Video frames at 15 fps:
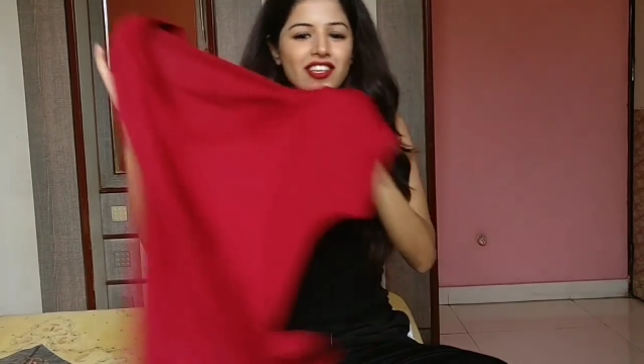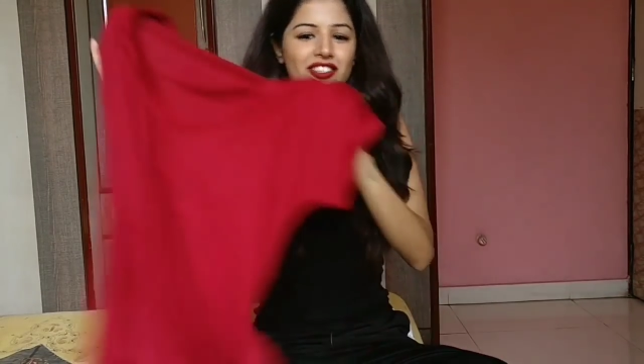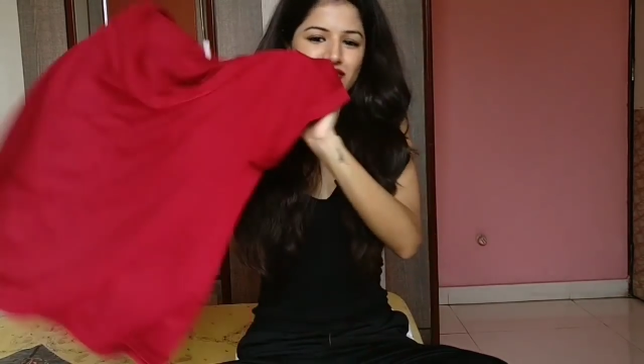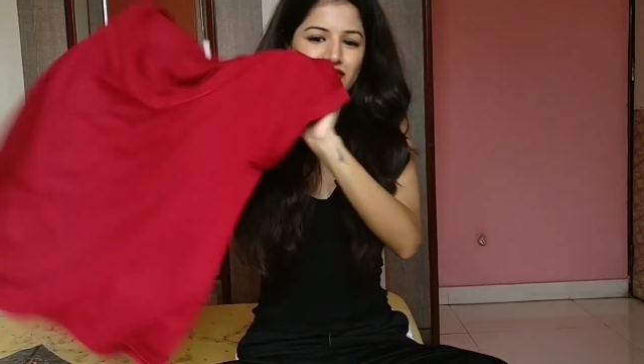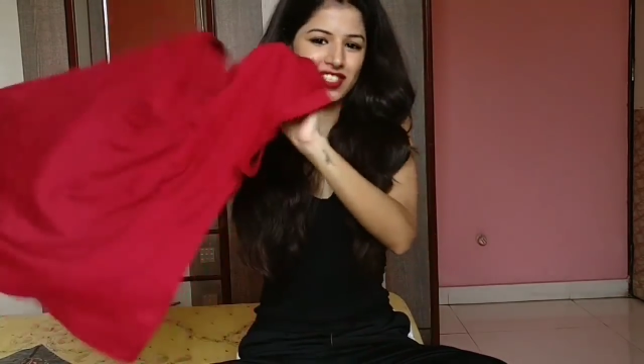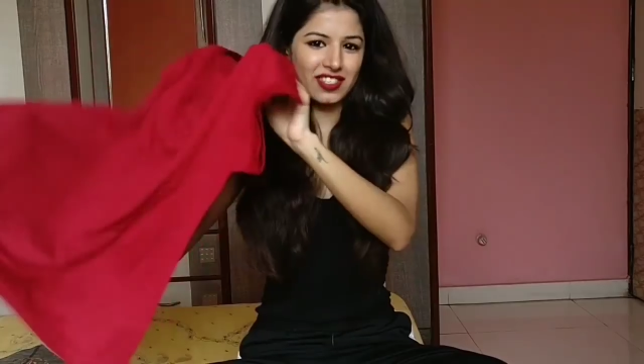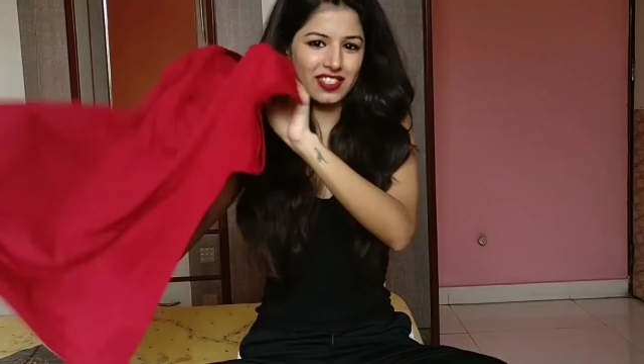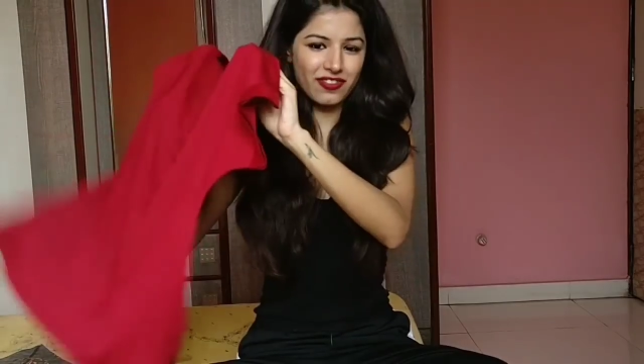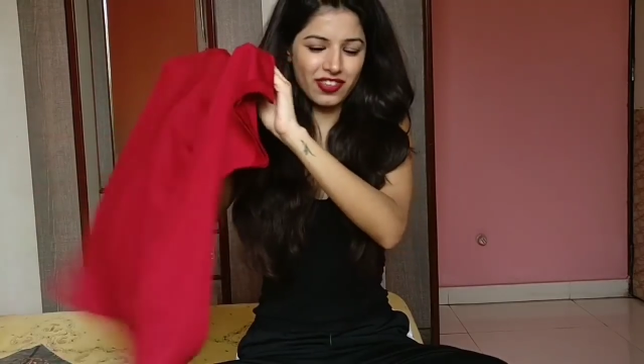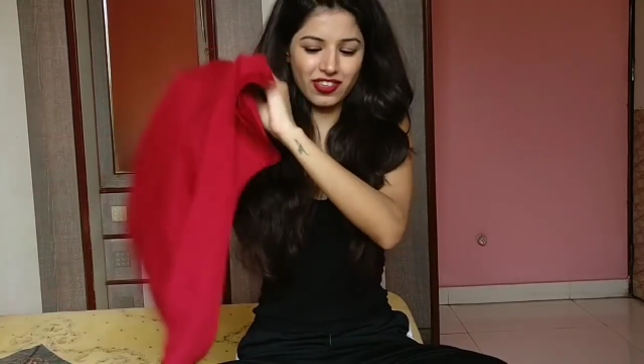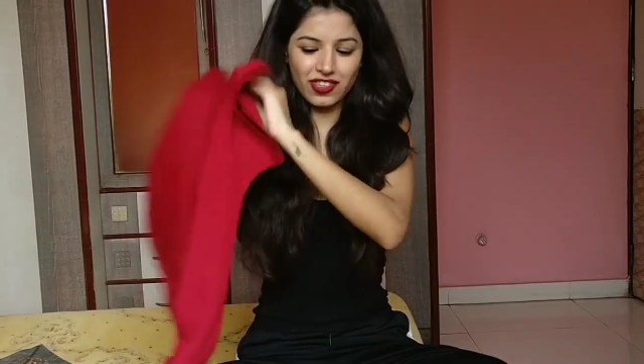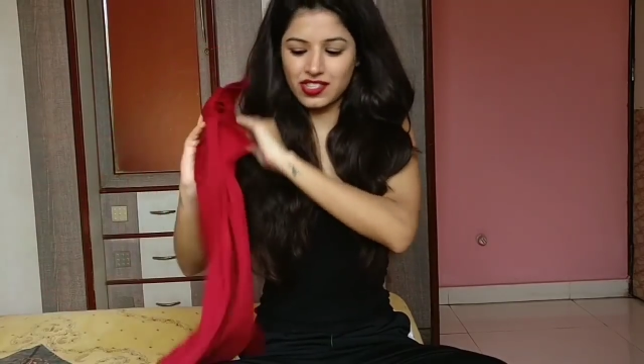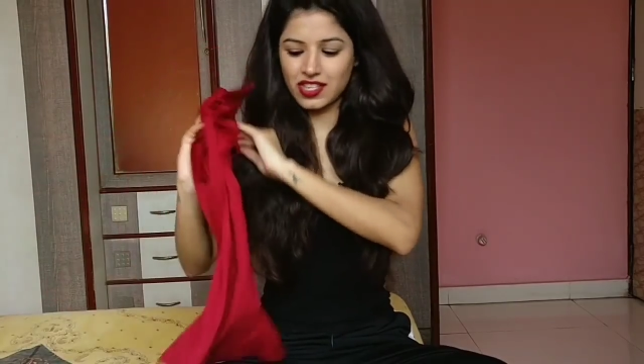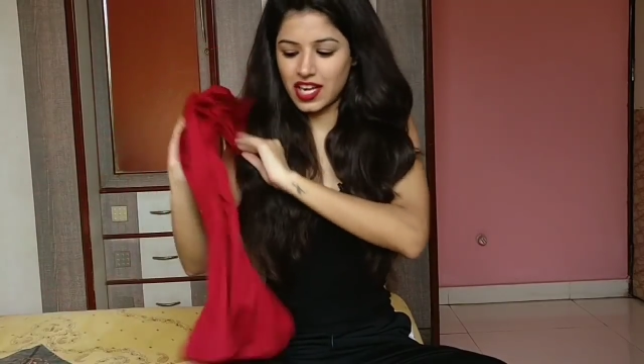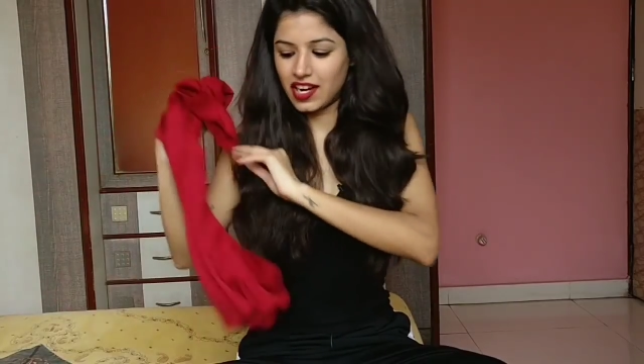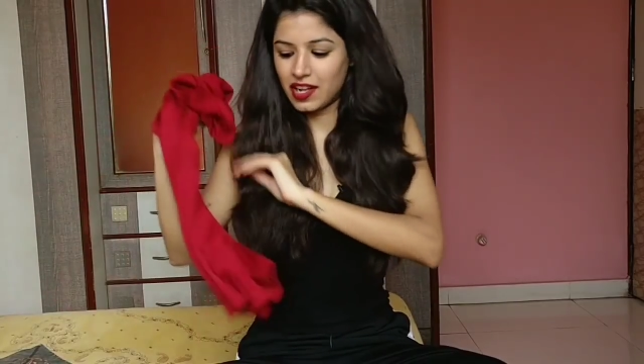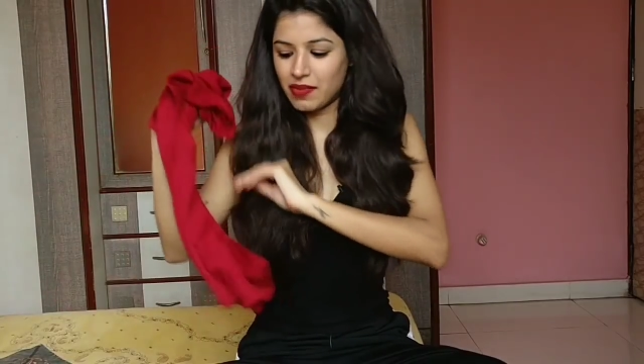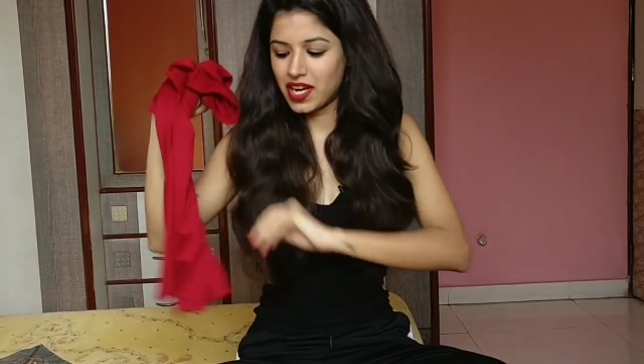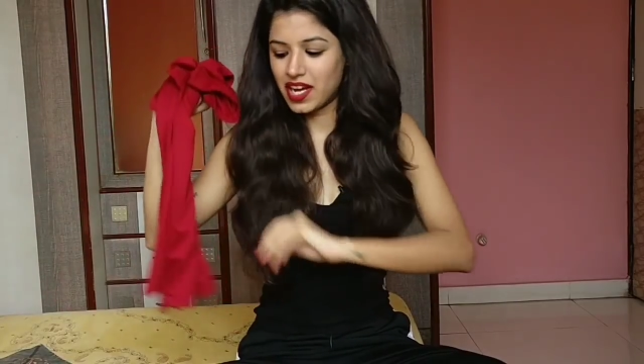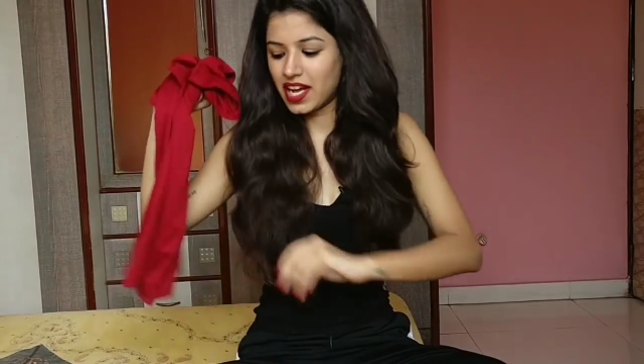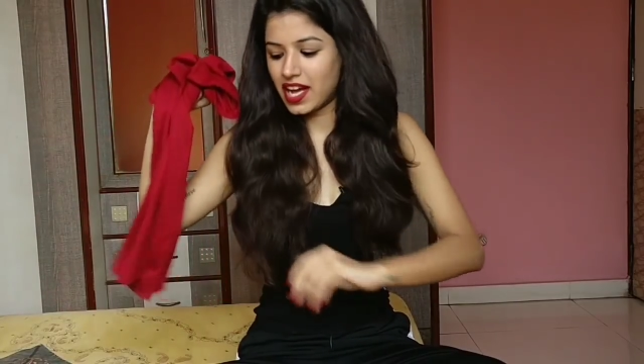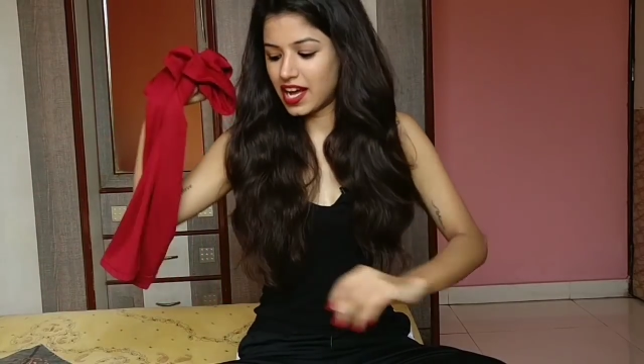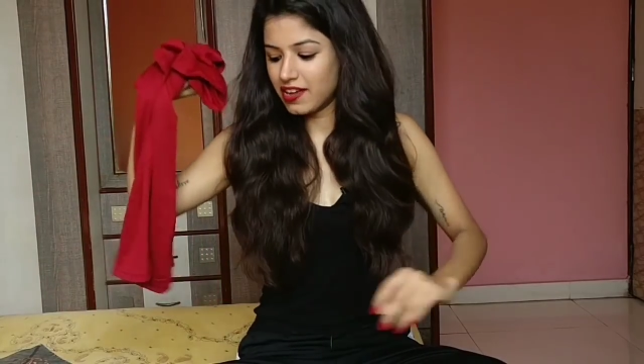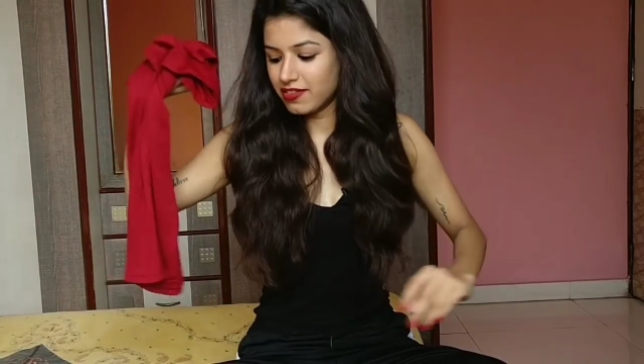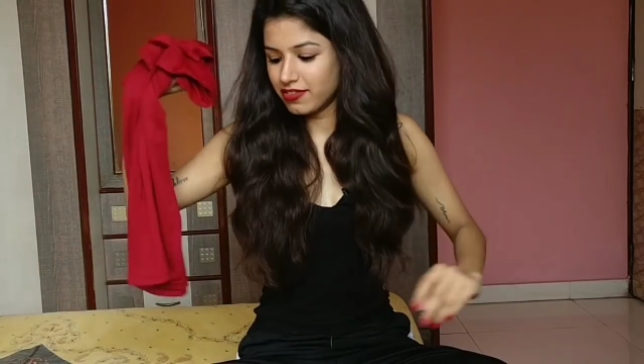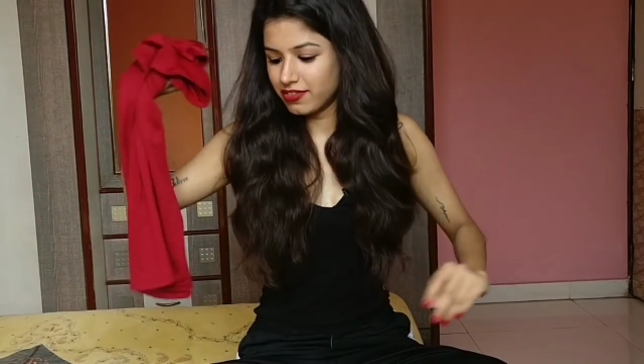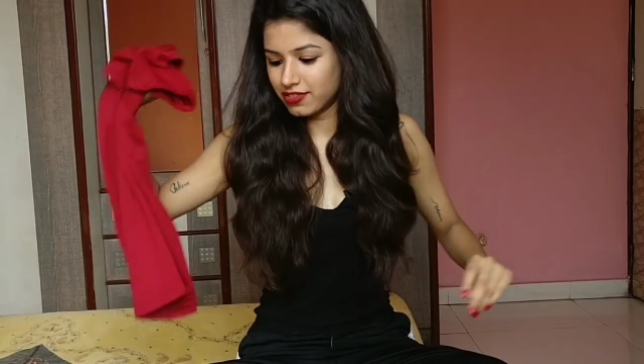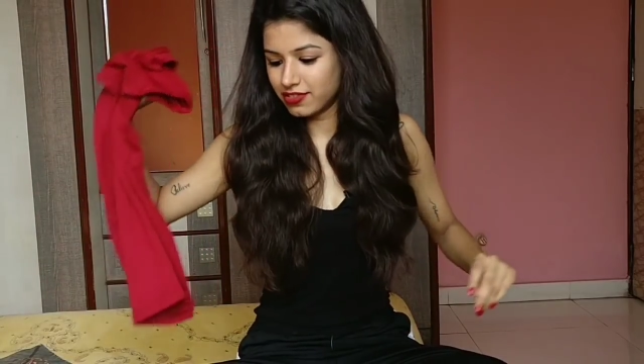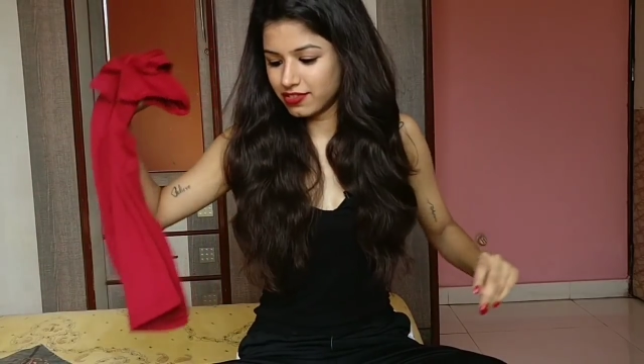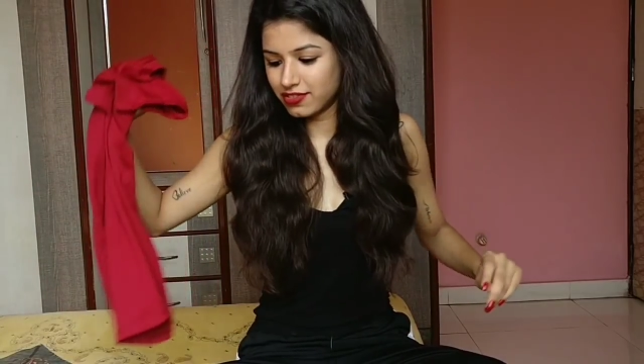So this is the first item I
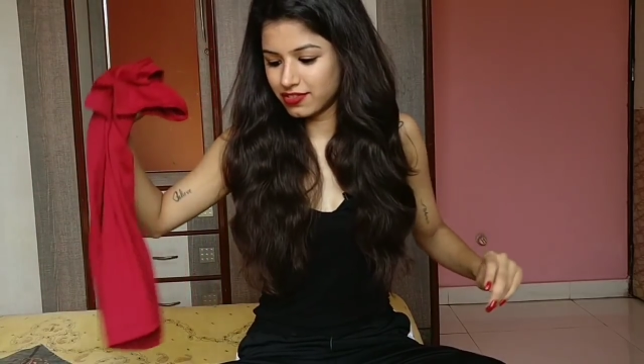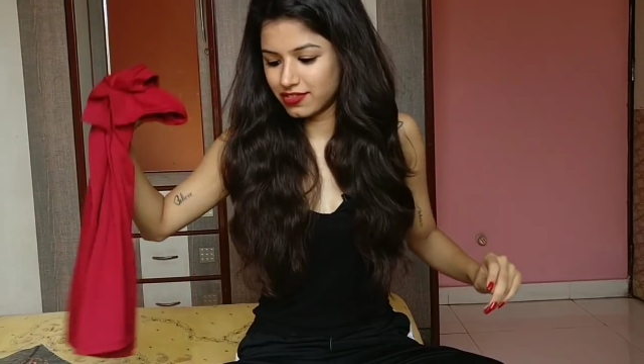have.